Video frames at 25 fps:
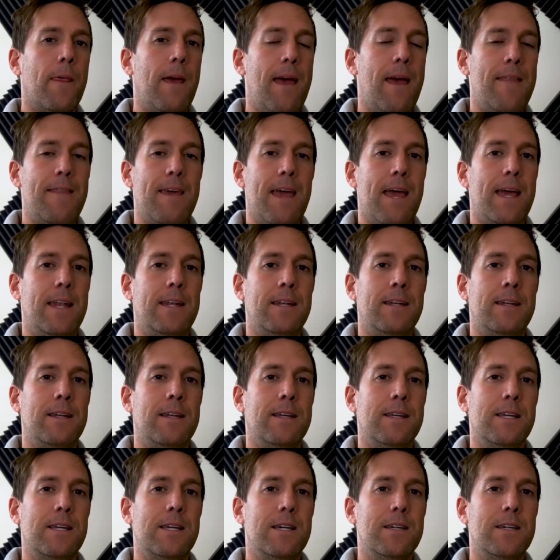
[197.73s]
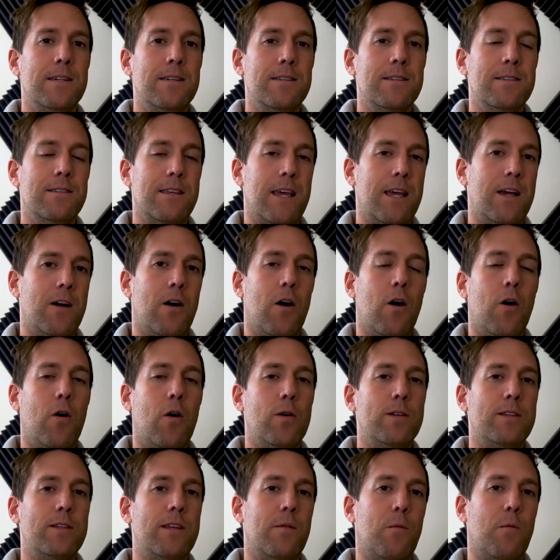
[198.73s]
and then say,
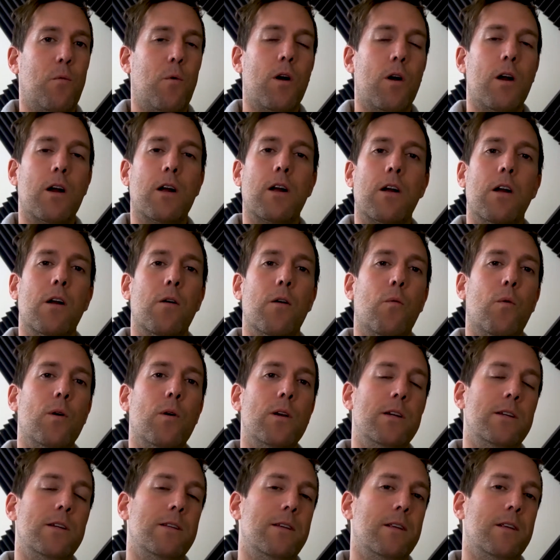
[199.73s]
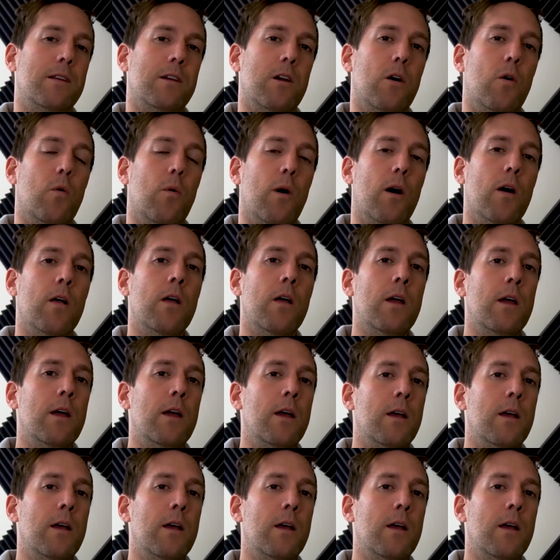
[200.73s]
oh, it didn't work, or it didn't go well.